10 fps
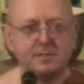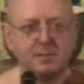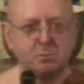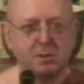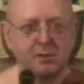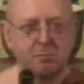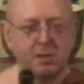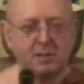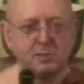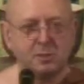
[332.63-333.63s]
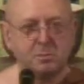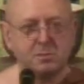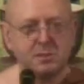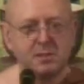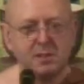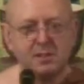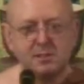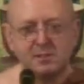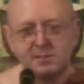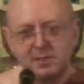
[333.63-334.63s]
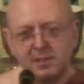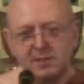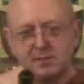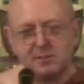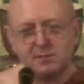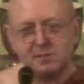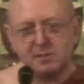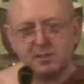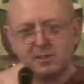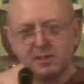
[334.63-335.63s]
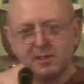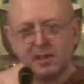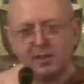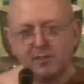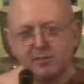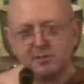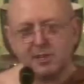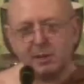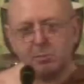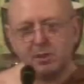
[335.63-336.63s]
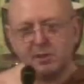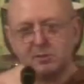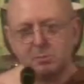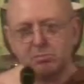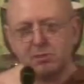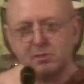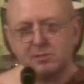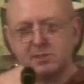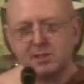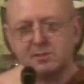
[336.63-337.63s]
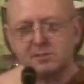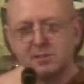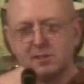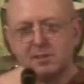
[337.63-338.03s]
That's one of my jobs, and to see just the death just happening as a process,